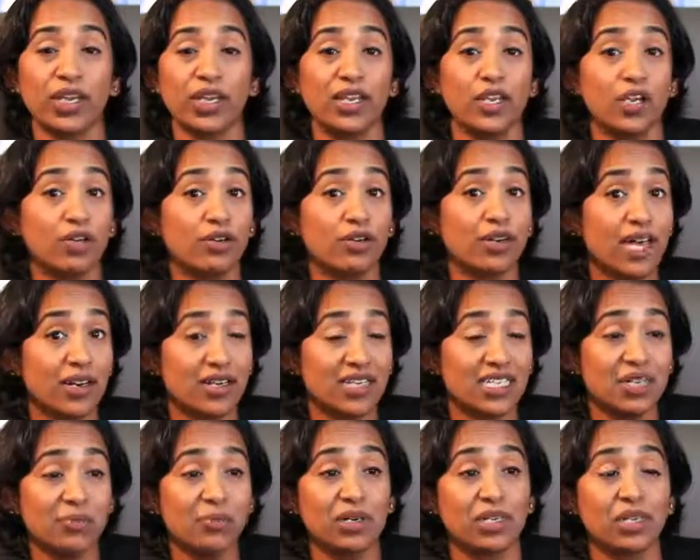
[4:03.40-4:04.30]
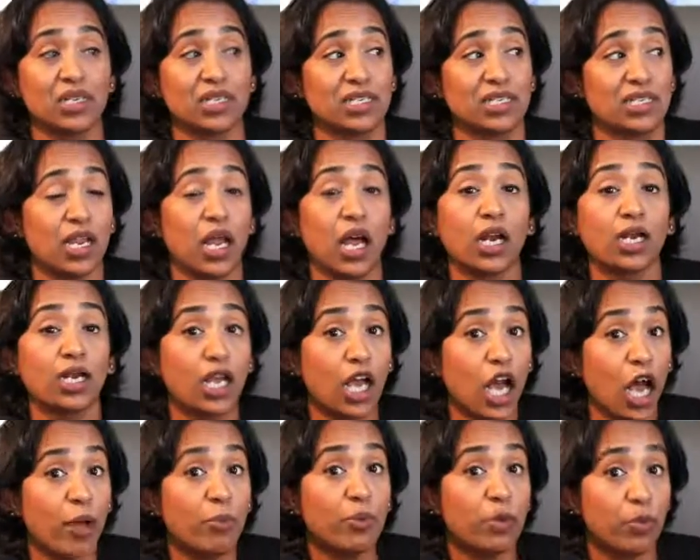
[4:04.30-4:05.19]
your data table does not
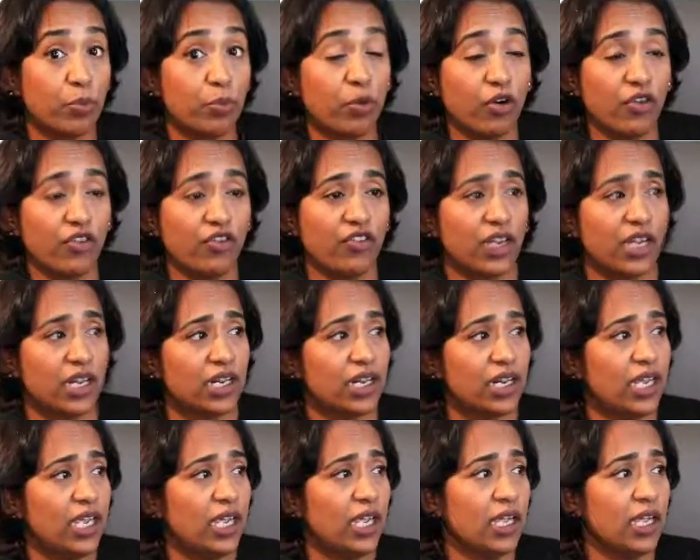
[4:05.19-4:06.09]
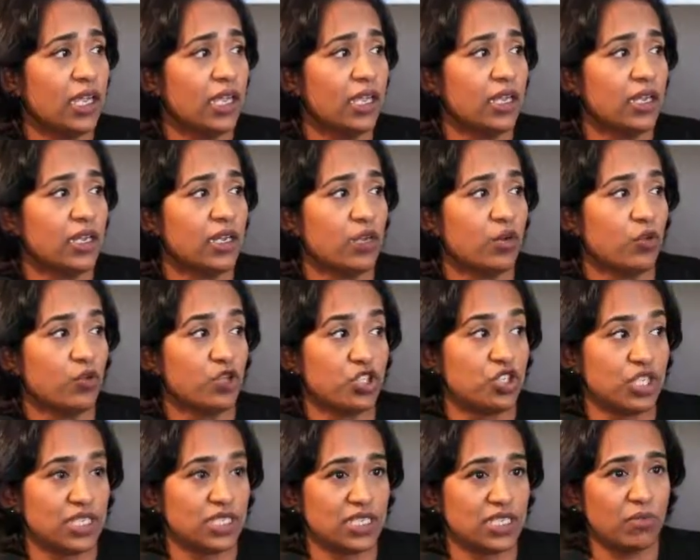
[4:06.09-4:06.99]
copy perfectly,
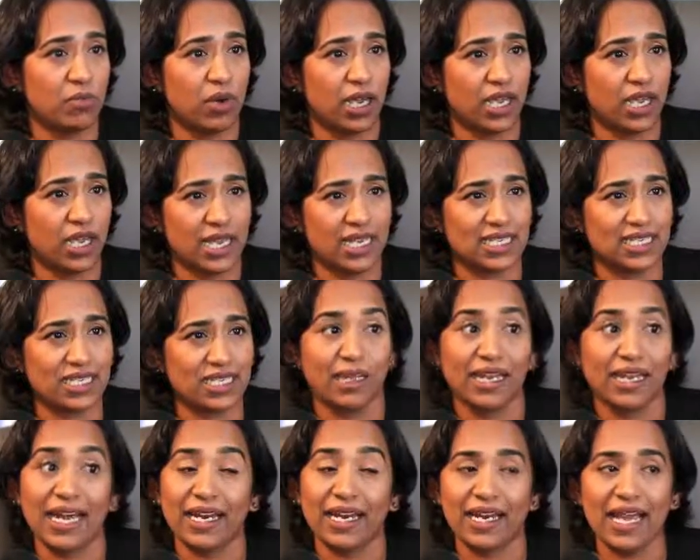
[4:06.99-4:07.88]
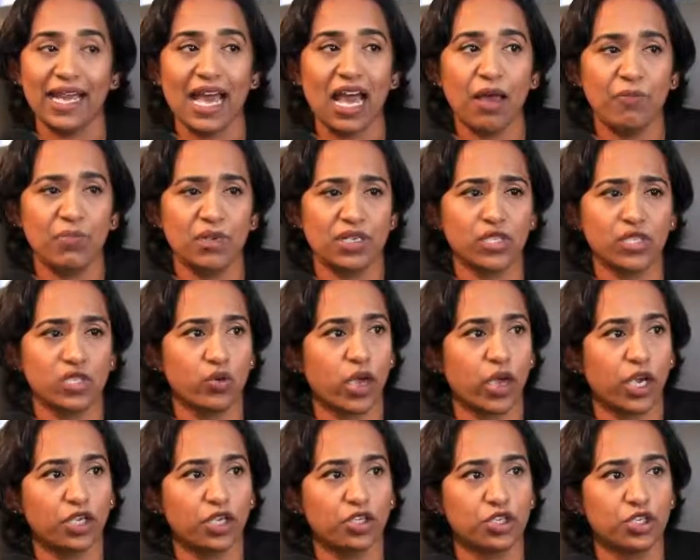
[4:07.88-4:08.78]
which is in case, I'm glad it happened so
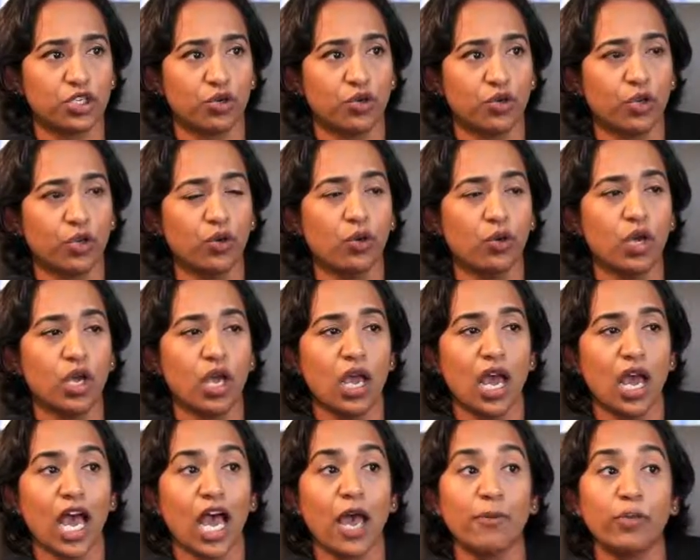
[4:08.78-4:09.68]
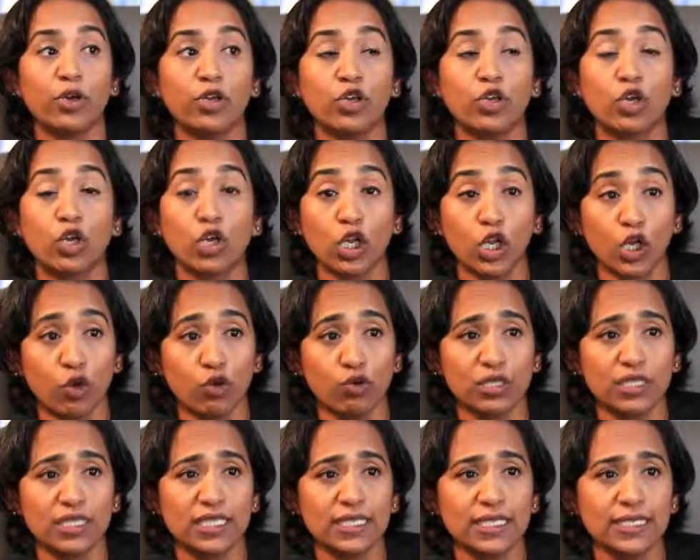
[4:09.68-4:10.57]
I can show you. I'm going to
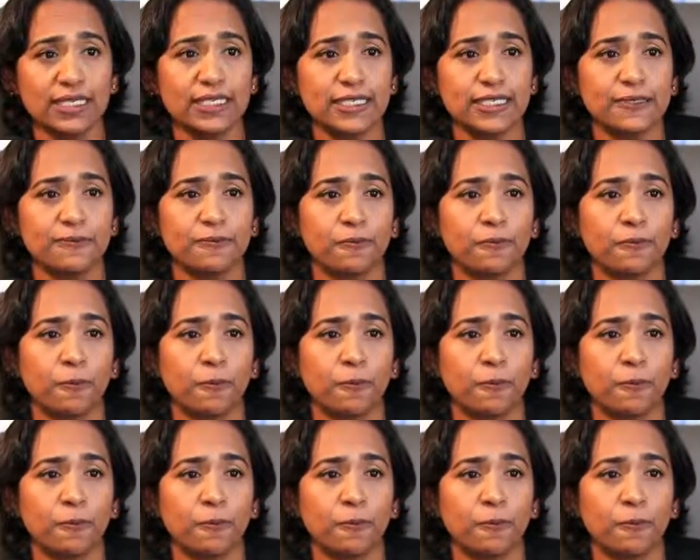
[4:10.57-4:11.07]
close this.